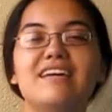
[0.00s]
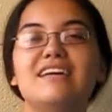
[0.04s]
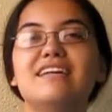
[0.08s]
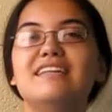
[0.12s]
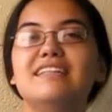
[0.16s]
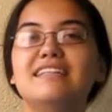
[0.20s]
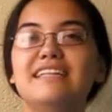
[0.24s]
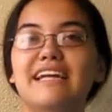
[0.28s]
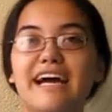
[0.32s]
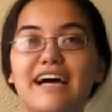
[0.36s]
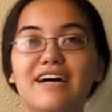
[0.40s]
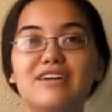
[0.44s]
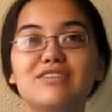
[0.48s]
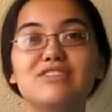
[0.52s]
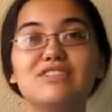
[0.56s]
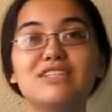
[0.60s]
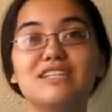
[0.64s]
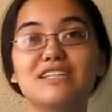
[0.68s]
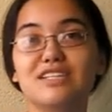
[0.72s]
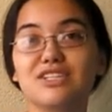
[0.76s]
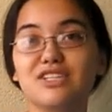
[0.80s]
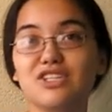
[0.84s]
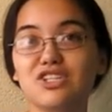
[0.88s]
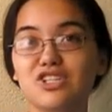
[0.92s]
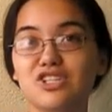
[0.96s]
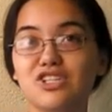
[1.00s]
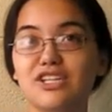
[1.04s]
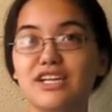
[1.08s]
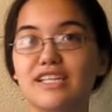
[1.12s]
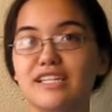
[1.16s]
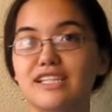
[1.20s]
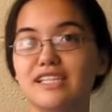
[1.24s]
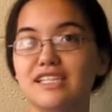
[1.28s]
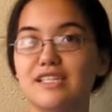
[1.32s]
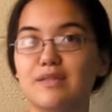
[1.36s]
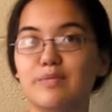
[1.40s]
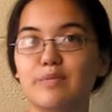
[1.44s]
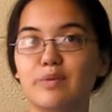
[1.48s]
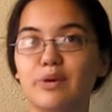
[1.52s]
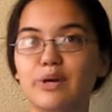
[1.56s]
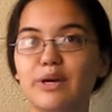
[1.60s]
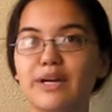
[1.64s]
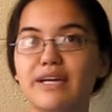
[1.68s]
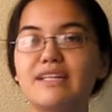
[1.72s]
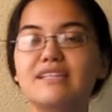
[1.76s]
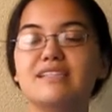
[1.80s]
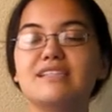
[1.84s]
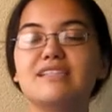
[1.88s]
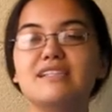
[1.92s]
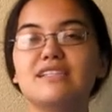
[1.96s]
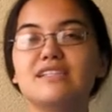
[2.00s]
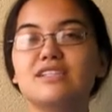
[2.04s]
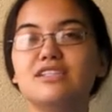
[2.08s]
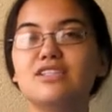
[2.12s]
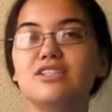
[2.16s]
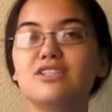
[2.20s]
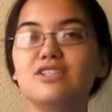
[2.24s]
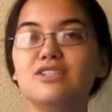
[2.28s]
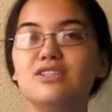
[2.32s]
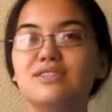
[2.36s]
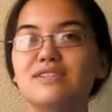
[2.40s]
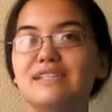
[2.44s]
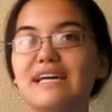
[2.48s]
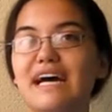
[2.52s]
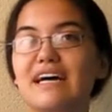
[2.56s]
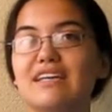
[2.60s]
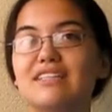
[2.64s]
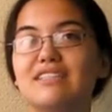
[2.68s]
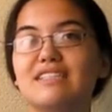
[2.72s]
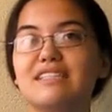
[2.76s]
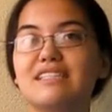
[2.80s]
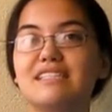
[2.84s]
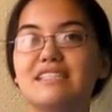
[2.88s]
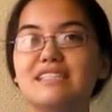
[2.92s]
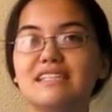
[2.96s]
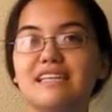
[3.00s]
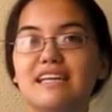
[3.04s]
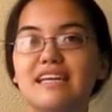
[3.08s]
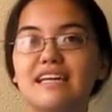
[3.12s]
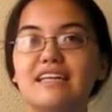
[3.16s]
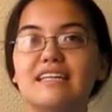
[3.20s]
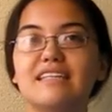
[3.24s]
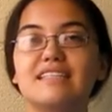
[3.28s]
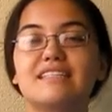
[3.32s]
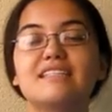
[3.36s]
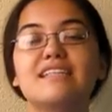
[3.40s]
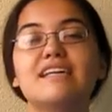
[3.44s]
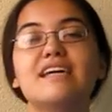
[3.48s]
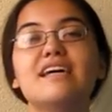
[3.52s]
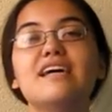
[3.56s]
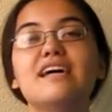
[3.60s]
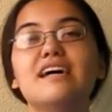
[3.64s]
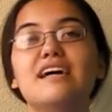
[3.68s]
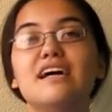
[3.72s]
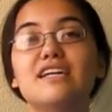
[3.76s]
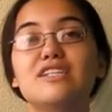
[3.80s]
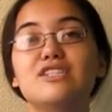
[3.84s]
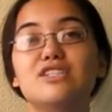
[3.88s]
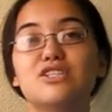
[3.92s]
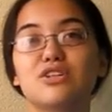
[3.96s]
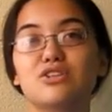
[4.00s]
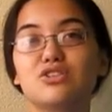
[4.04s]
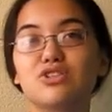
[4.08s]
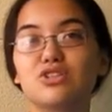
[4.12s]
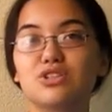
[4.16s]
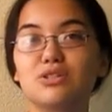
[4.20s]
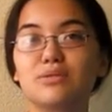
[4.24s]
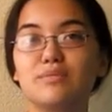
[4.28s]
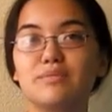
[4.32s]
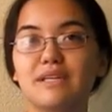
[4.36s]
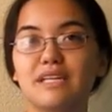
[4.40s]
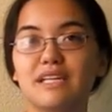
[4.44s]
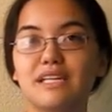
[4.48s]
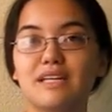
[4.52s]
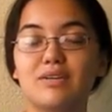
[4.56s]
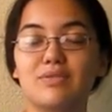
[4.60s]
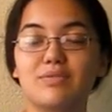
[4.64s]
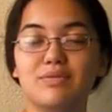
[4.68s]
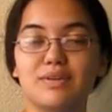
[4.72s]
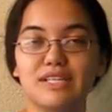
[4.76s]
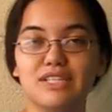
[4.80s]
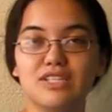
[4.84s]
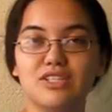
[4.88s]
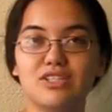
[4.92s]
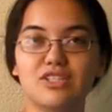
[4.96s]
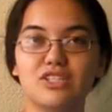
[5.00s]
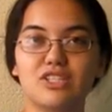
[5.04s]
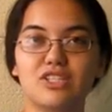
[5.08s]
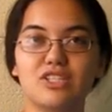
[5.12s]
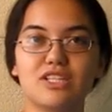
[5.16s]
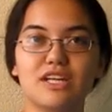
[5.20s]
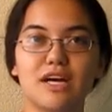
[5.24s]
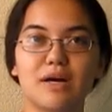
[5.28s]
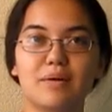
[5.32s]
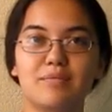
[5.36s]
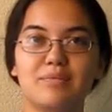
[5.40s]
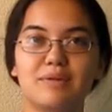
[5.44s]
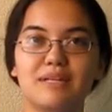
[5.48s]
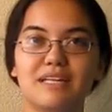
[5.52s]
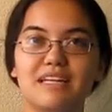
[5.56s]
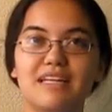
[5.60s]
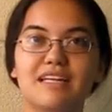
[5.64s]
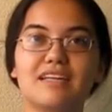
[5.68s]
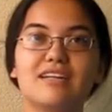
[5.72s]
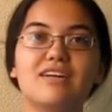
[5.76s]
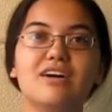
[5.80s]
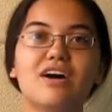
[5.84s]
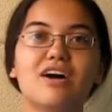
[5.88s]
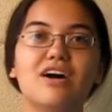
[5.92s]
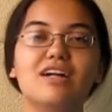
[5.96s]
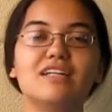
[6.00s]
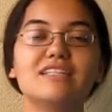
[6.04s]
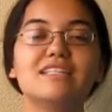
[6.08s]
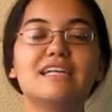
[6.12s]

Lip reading: Now, to illustrate this point, since 2006, a social media research company called